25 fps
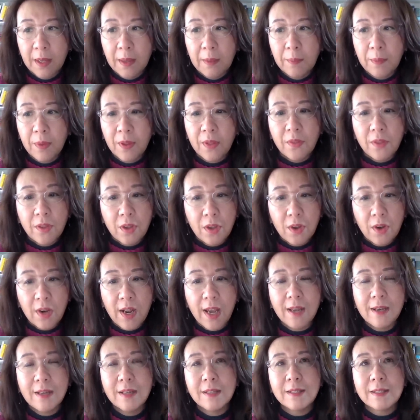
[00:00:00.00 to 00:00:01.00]
But the
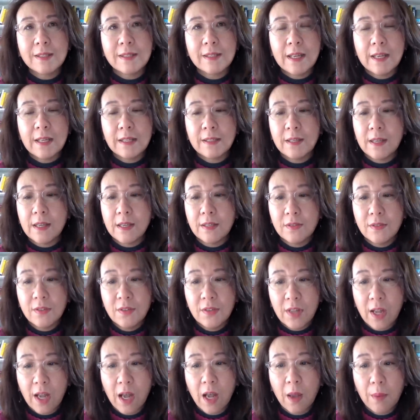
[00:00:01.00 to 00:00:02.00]
United States is
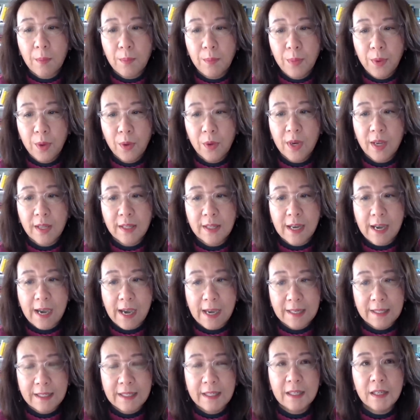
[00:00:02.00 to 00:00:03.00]
not built on the
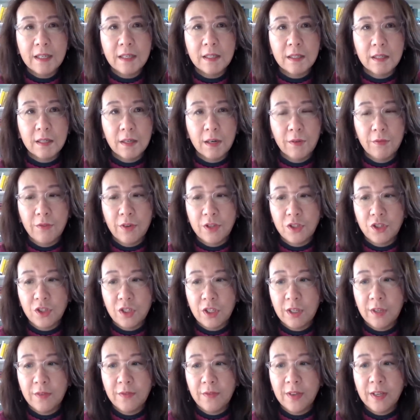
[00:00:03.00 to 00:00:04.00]
idea of
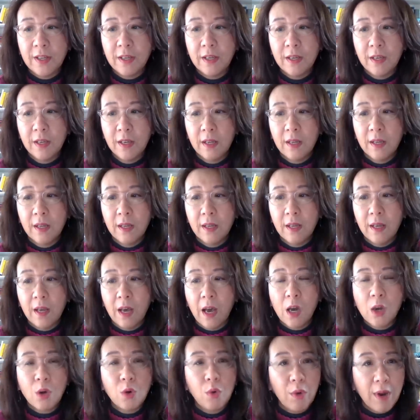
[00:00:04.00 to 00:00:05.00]
achieving
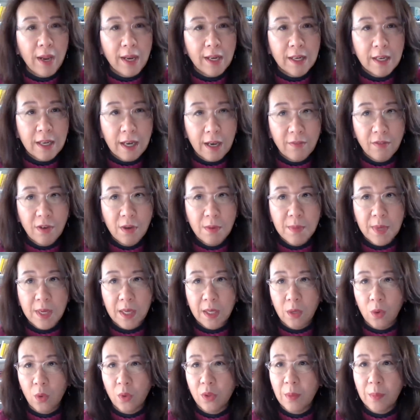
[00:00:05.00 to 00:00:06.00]
a great
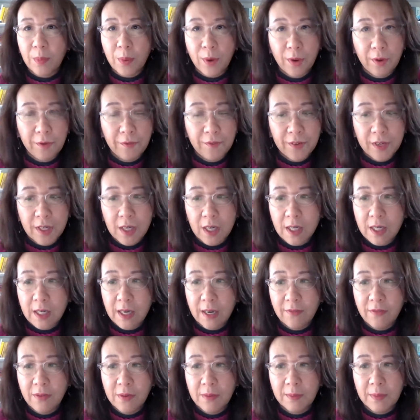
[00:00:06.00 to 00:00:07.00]
government or the perfect
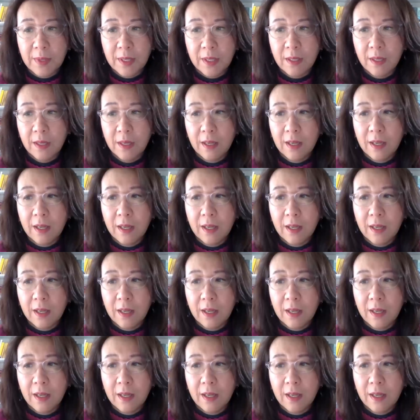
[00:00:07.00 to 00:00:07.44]
government.